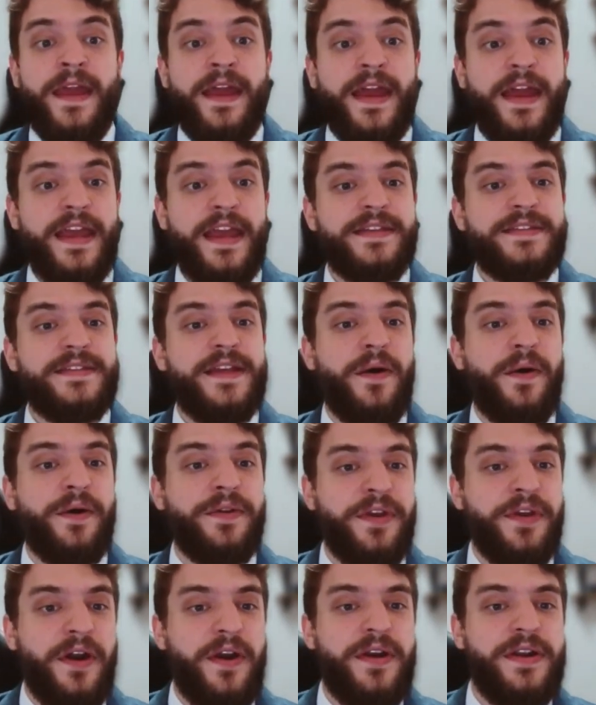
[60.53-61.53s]
He is the
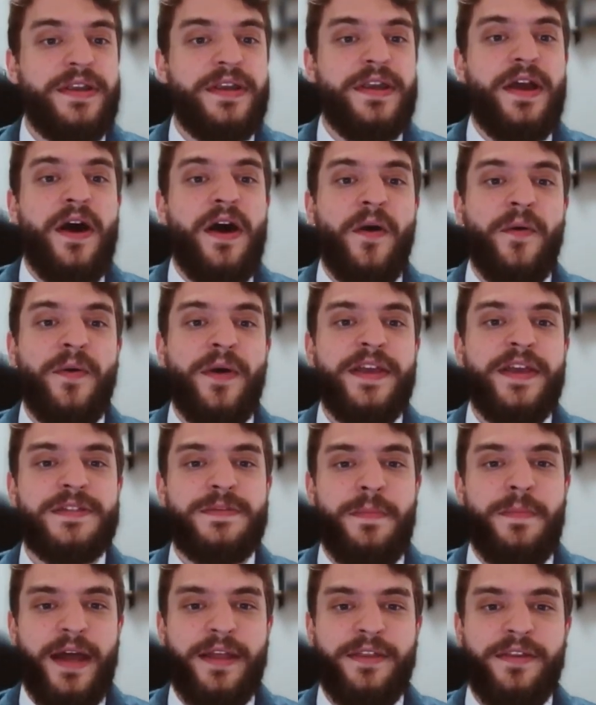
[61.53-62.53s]
authority on
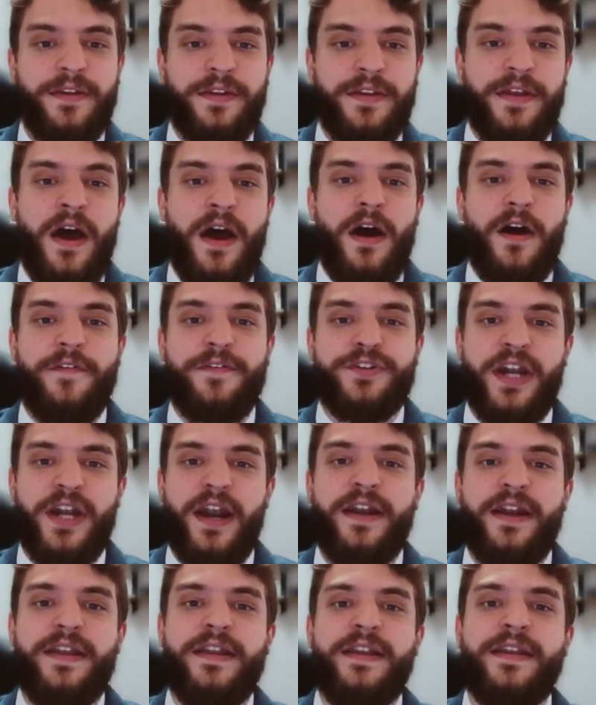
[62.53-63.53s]
his method of
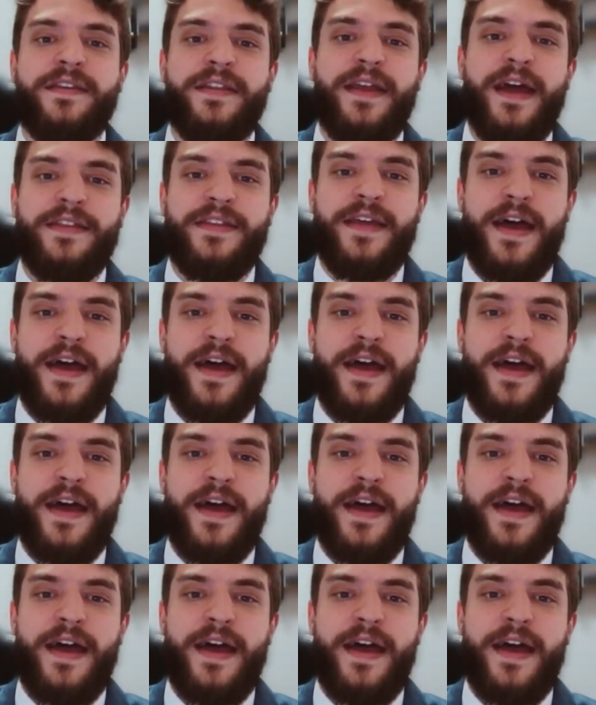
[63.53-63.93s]
charting that